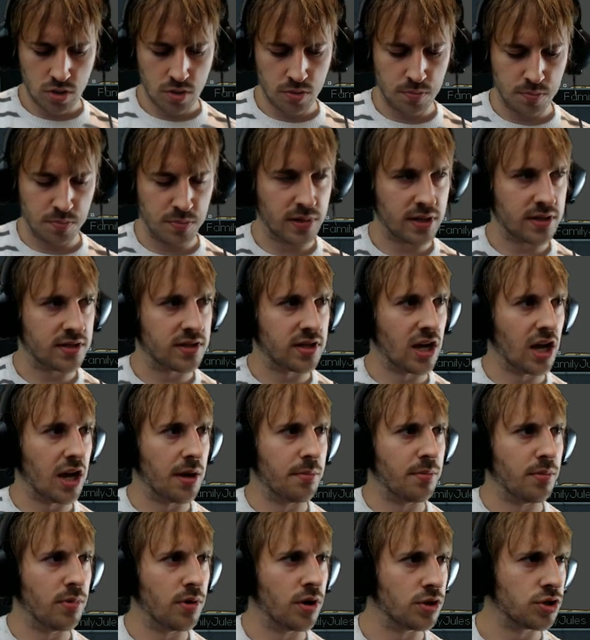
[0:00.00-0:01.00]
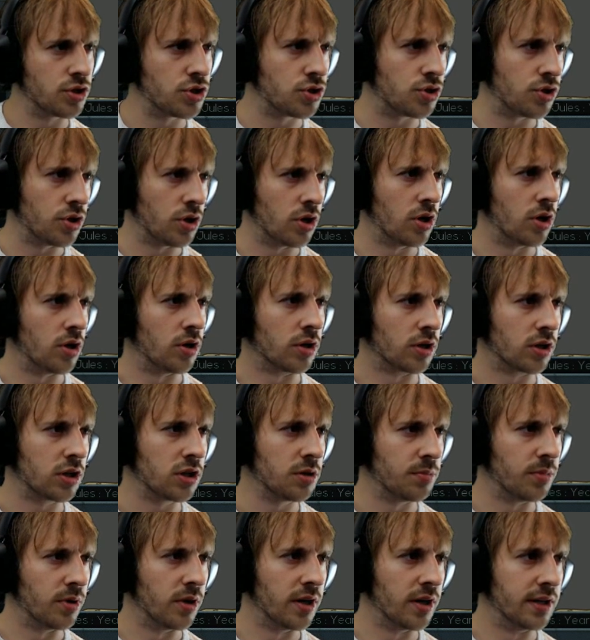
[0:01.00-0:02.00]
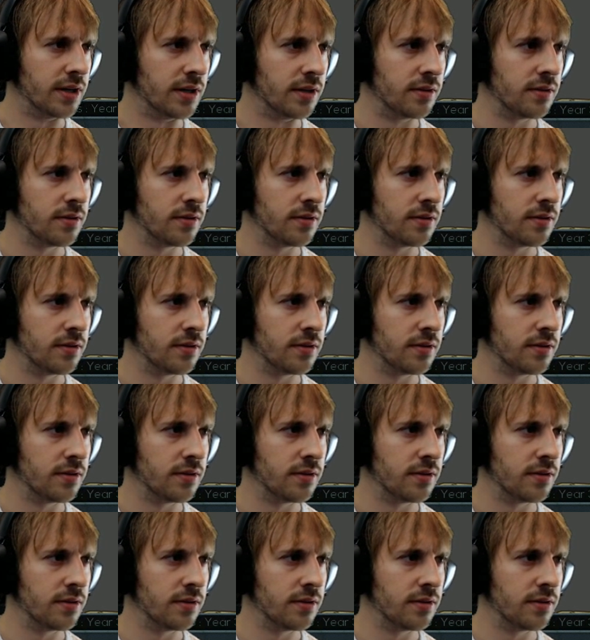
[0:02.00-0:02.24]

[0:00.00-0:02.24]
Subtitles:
Meta monster. Come on.